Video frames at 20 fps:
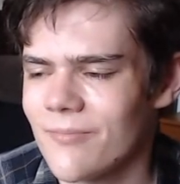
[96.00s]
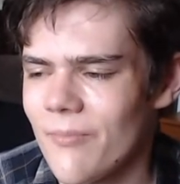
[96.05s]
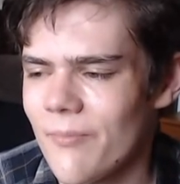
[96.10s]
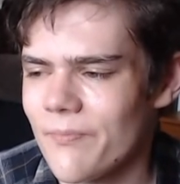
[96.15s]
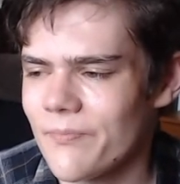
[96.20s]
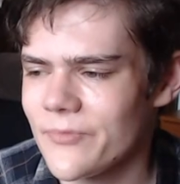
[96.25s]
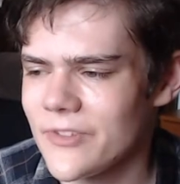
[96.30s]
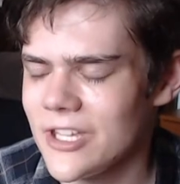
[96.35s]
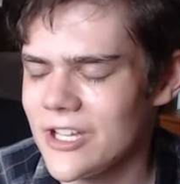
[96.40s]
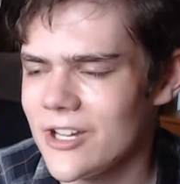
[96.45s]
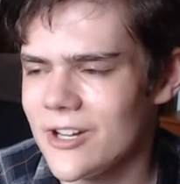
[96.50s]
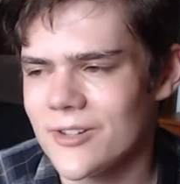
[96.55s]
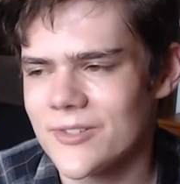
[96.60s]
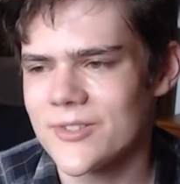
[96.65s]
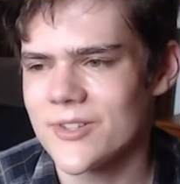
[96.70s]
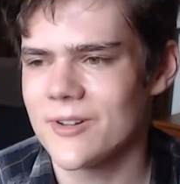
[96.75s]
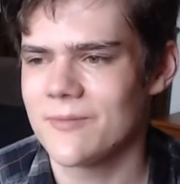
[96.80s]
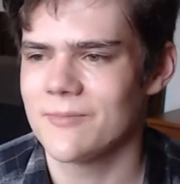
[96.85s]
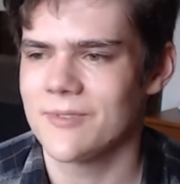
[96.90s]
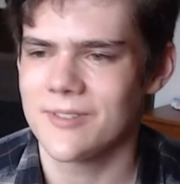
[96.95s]
You know,
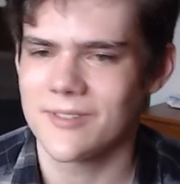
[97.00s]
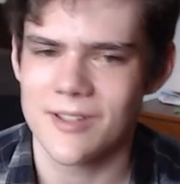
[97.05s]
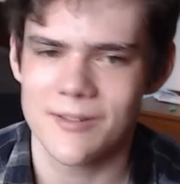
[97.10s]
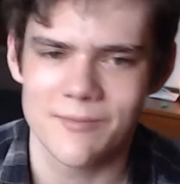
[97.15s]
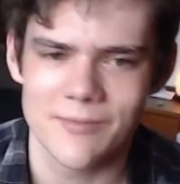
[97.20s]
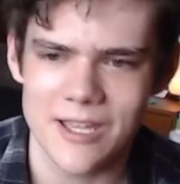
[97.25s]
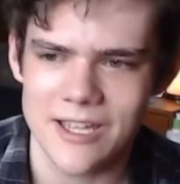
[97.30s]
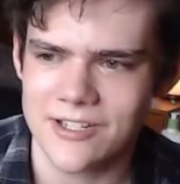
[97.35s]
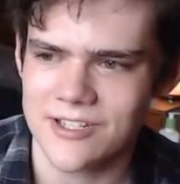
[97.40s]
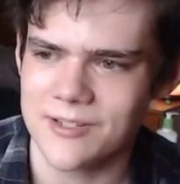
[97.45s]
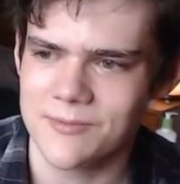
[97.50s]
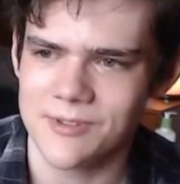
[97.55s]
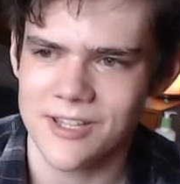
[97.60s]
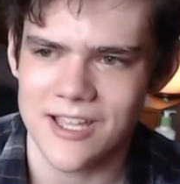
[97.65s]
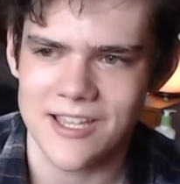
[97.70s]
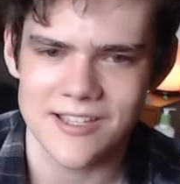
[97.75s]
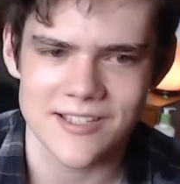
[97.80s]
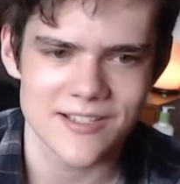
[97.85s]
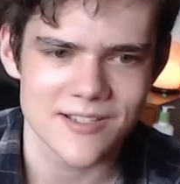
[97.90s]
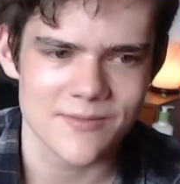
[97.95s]
so I'm actually
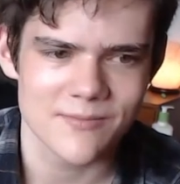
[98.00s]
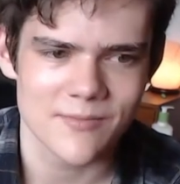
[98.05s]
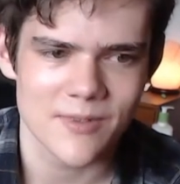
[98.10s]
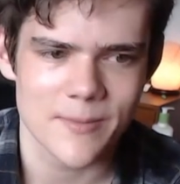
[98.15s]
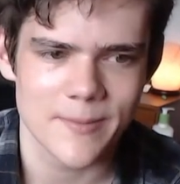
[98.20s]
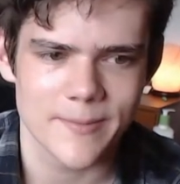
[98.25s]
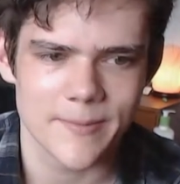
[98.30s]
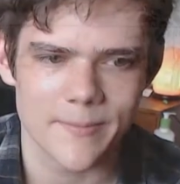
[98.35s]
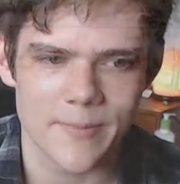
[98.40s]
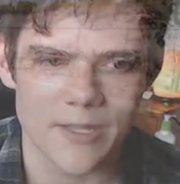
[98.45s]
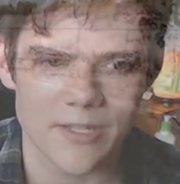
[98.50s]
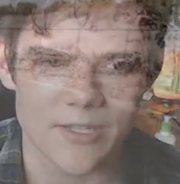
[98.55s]
playing some, I'm about to